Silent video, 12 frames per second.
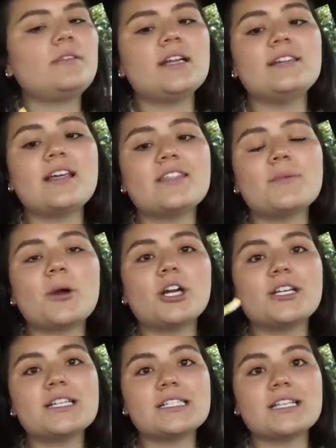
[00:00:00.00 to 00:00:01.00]
and that the
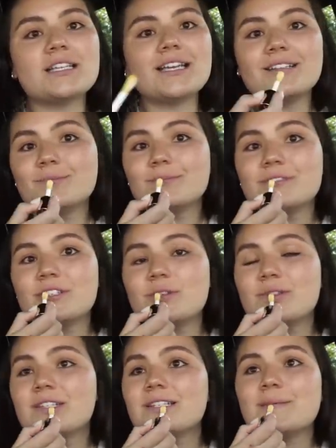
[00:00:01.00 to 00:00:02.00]
market doesn't like
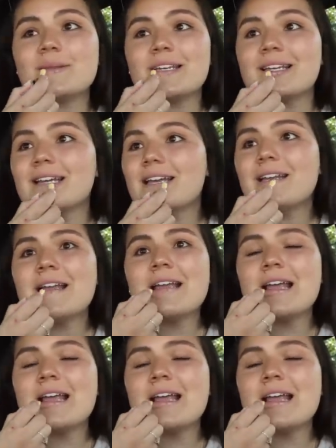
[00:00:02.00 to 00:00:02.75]
do the same thing again.